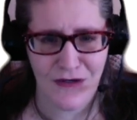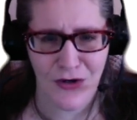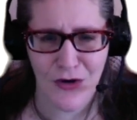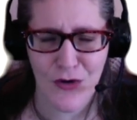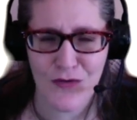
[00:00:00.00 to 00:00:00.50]
or
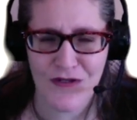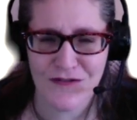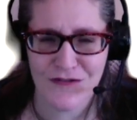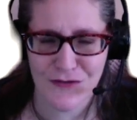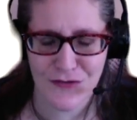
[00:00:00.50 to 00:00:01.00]
hone
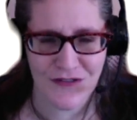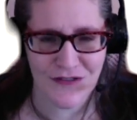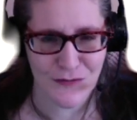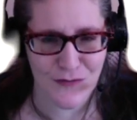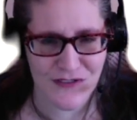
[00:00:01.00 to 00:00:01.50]
into your
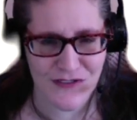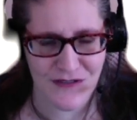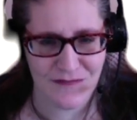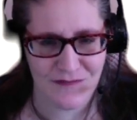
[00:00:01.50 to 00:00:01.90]
intuition.